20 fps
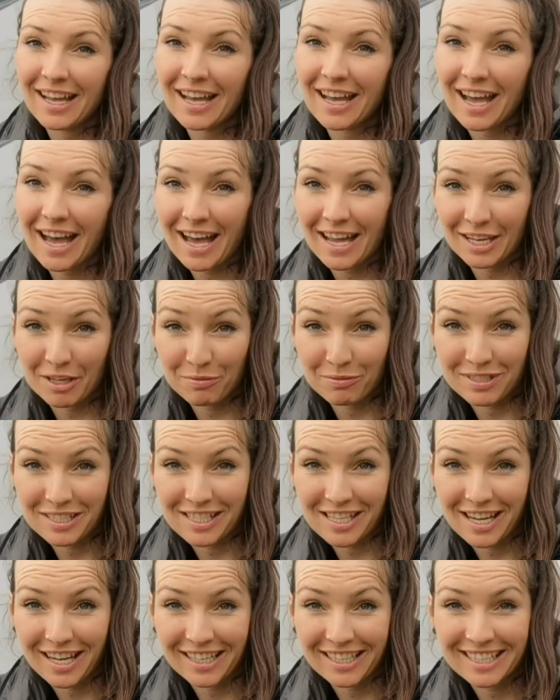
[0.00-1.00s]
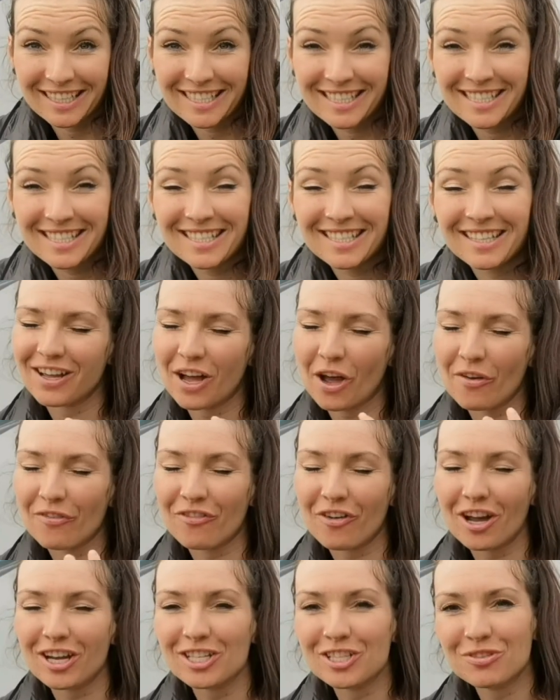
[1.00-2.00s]
and it was nice. I
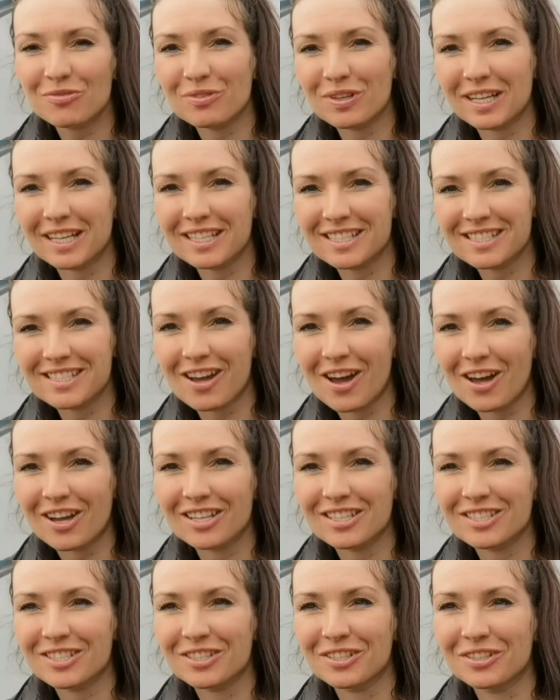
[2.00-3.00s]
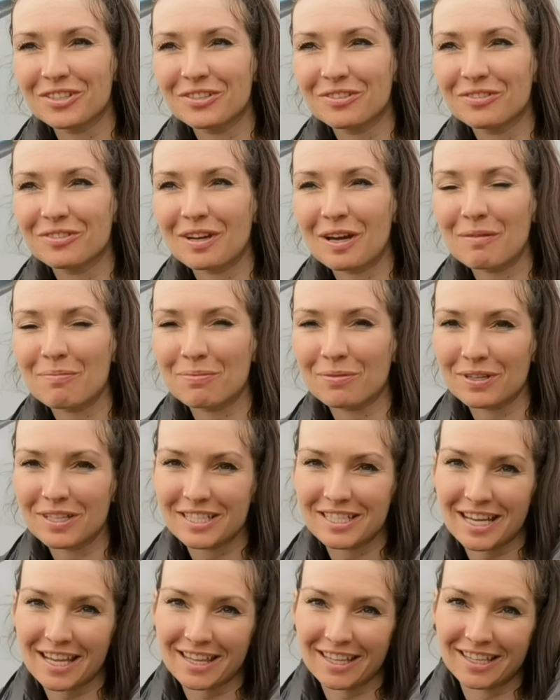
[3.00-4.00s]
find you really start to
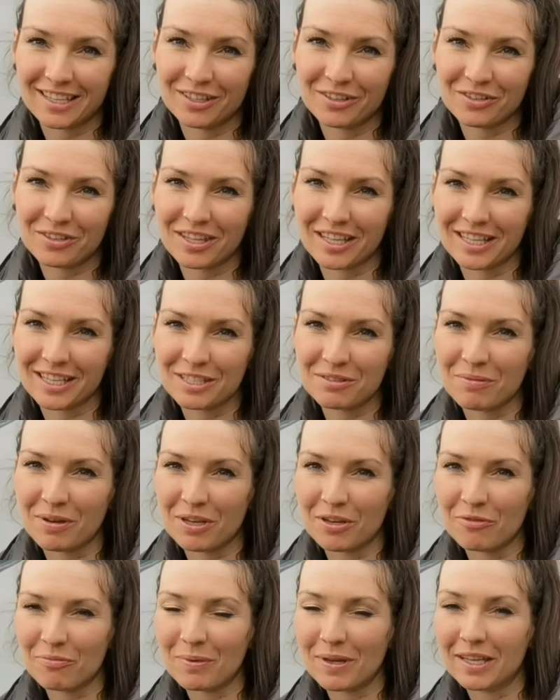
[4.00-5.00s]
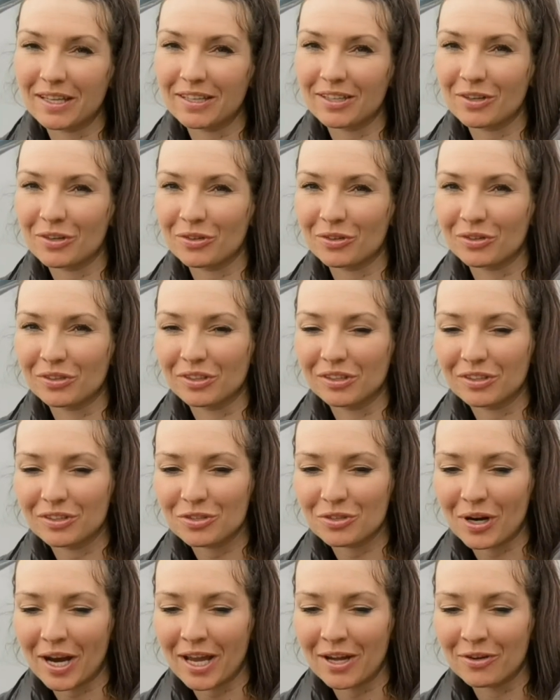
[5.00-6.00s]
appreciate the little things when you've been on a
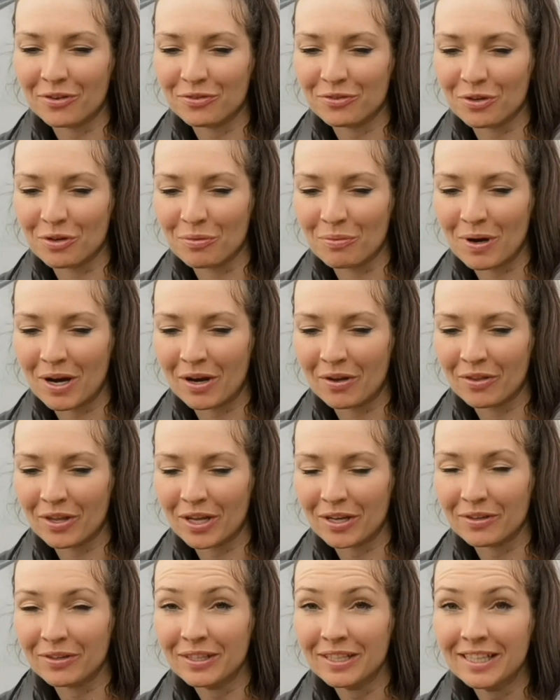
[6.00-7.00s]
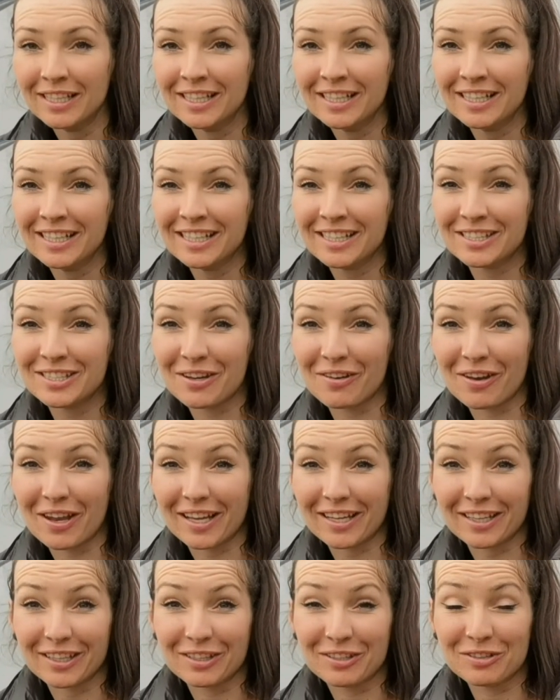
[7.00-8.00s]
trail for a while though. So
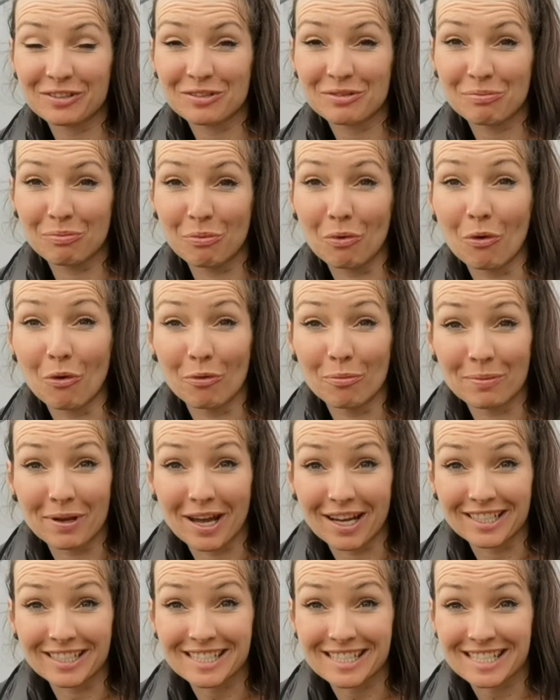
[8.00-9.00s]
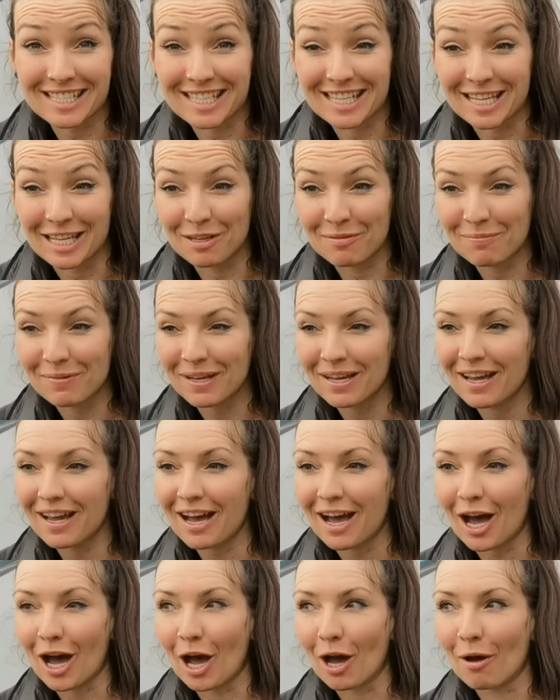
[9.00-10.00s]
like a good warm night's sleep,
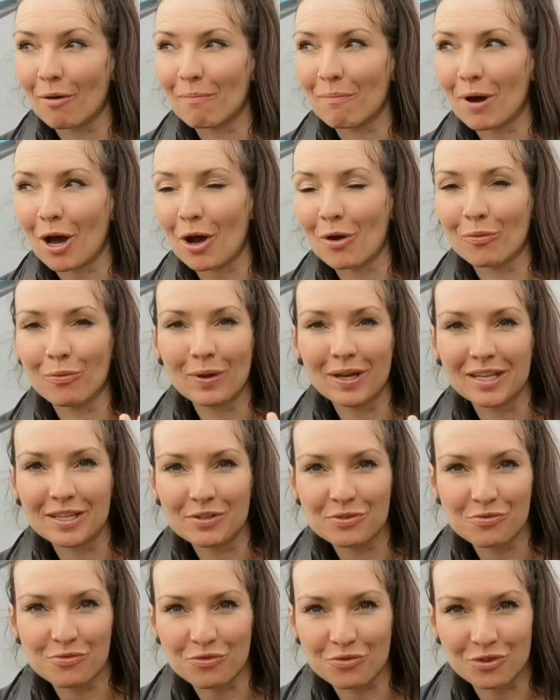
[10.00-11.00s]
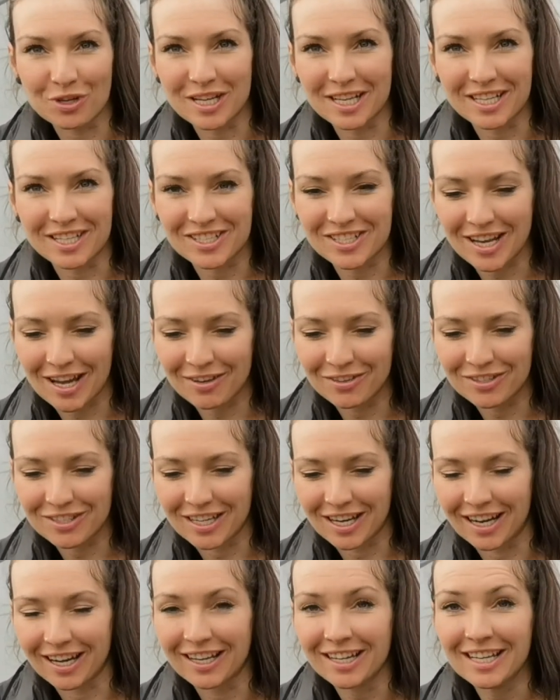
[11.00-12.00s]
a wind-free
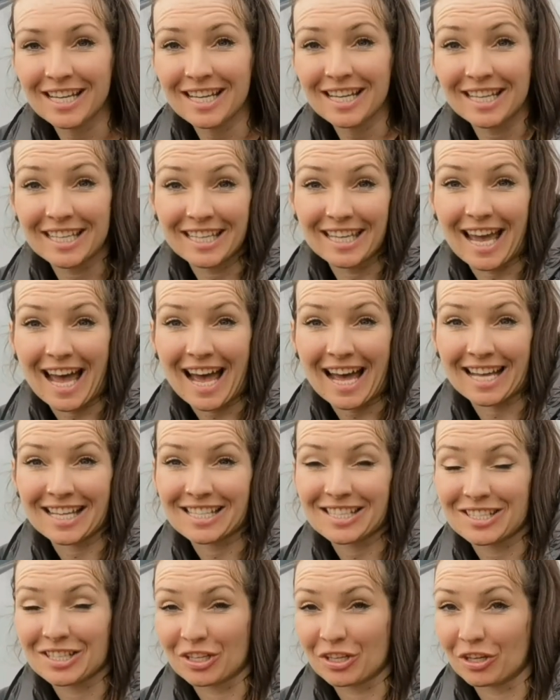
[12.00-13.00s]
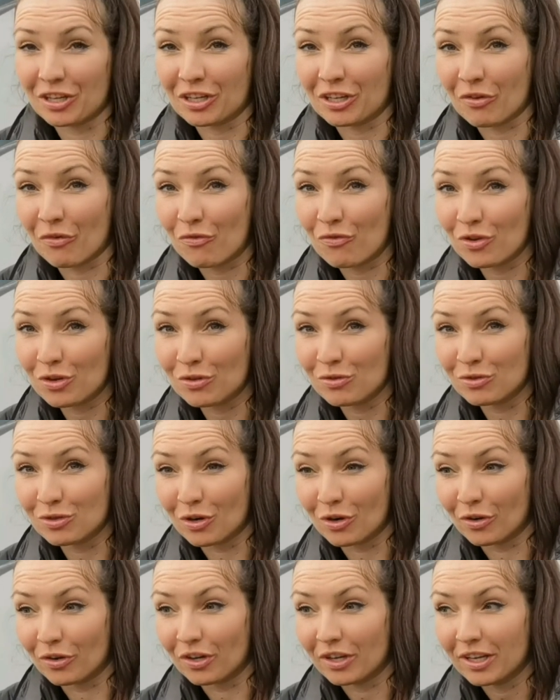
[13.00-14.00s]
shelter, gas to cook your food
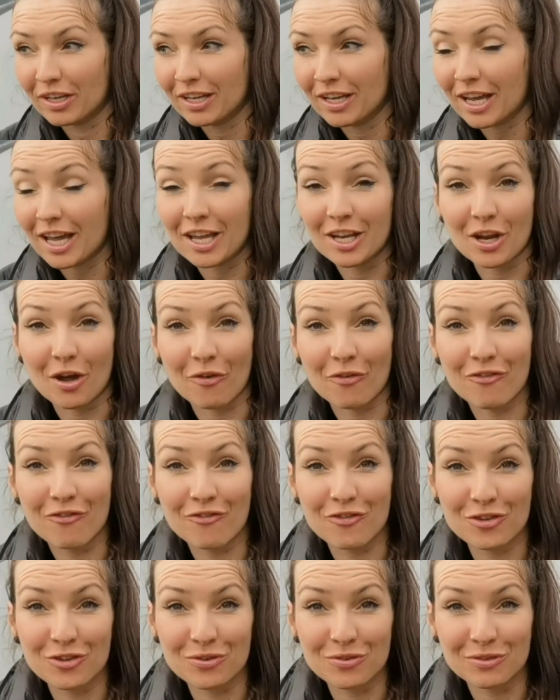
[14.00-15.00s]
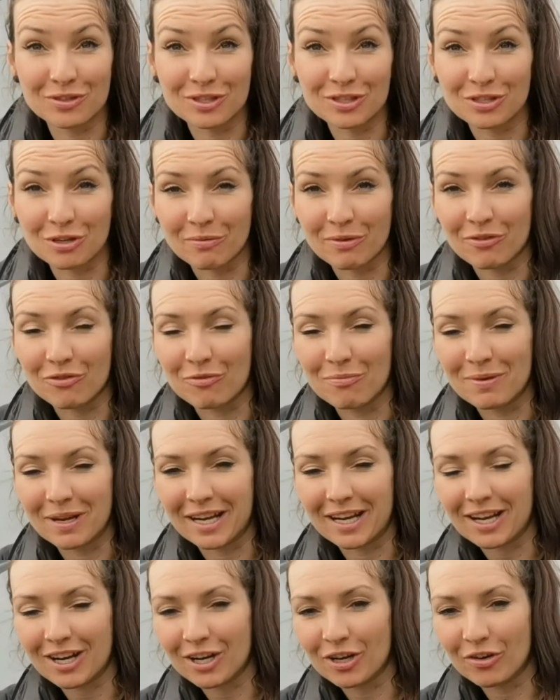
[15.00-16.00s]
on, enough food to stop you from
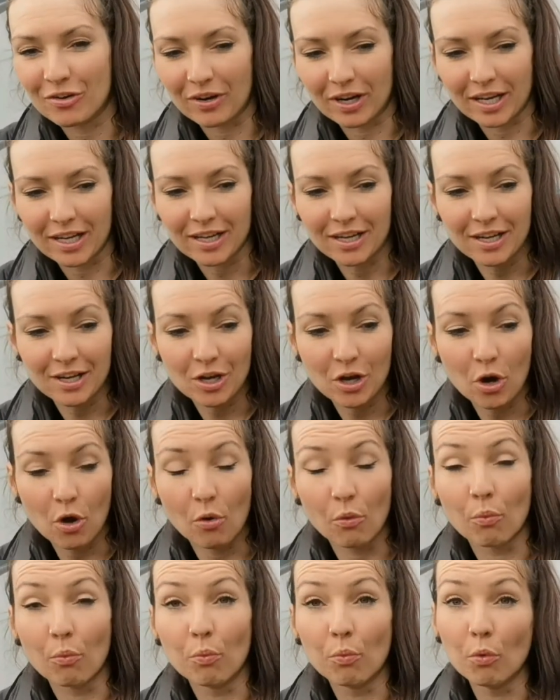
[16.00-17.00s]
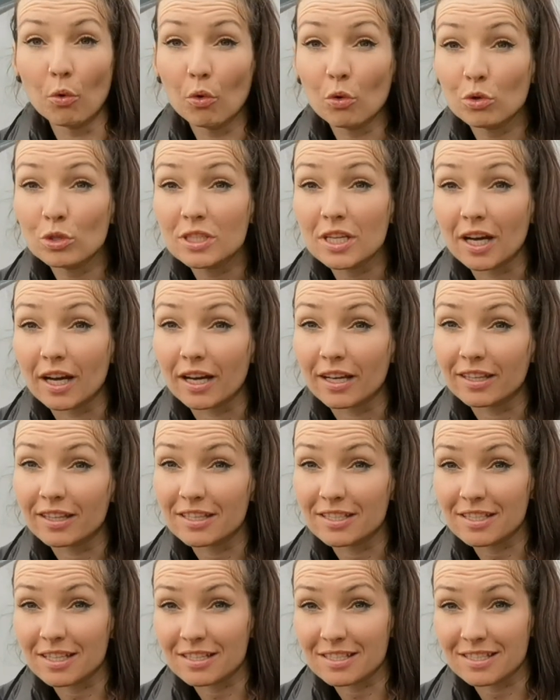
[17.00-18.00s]
being hungry, water
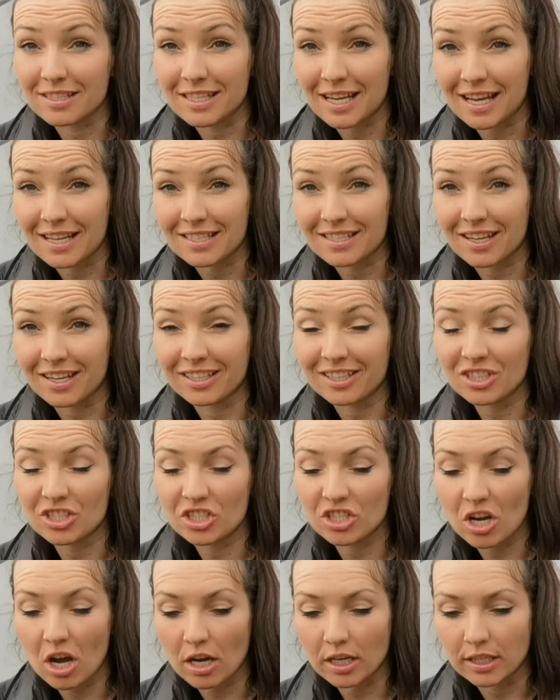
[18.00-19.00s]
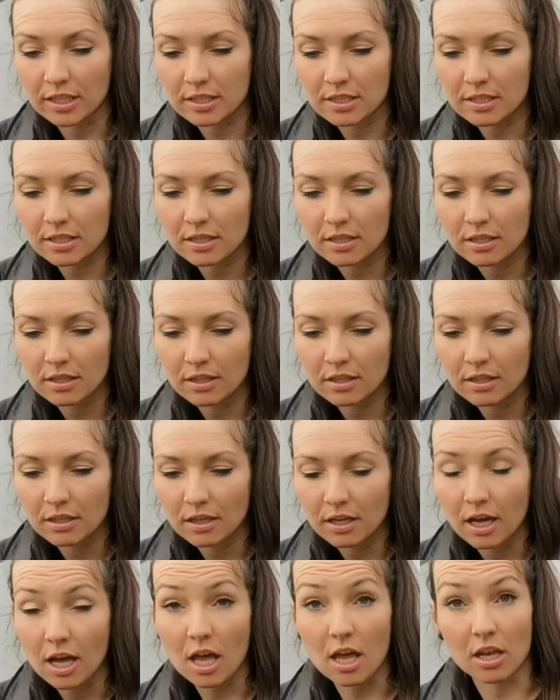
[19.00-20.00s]
that doesn't taste like shite,
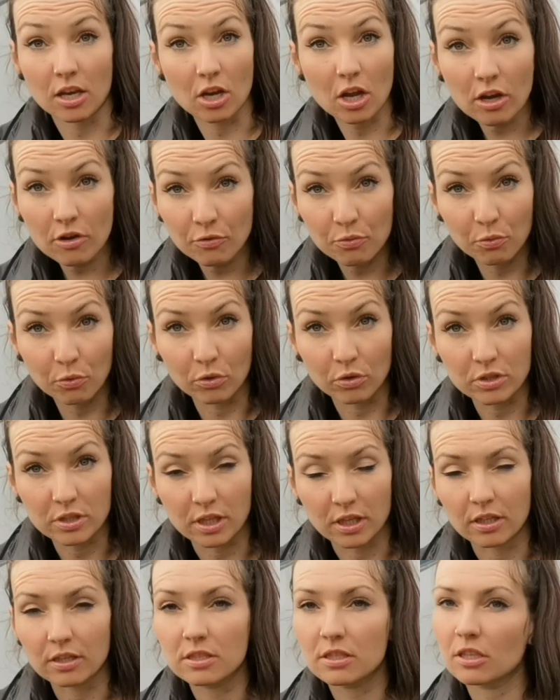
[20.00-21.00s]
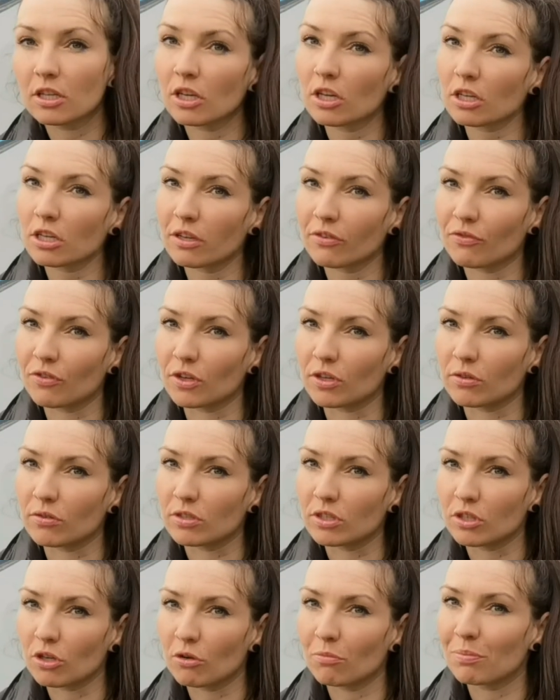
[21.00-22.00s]
enough water to cook your food
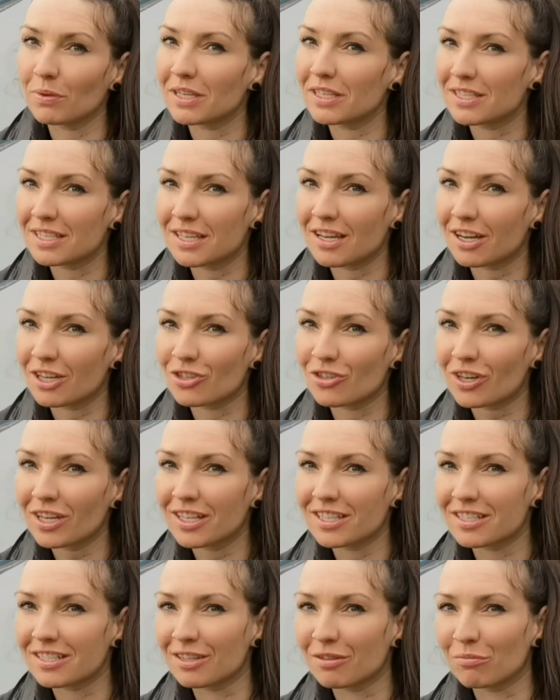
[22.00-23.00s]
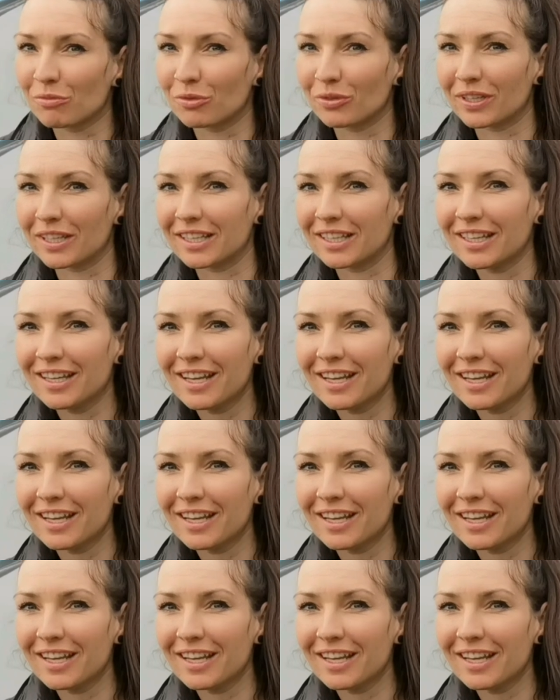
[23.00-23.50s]
and not be dehydrated in the morning.